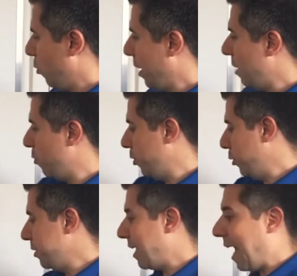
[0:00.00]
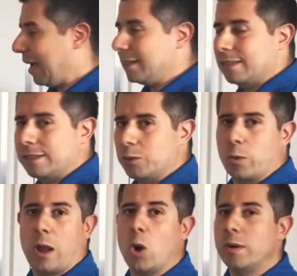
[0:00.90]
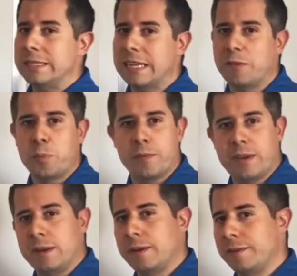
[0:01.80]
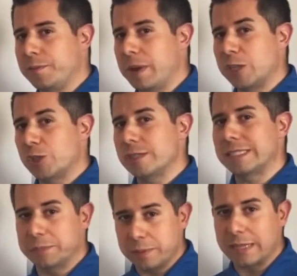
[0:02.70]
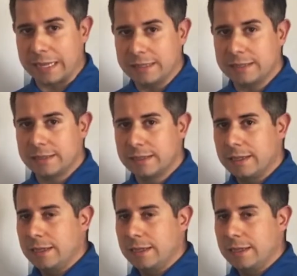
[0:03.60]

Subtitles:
We have reduced hacks, so we always have preventative measures in place.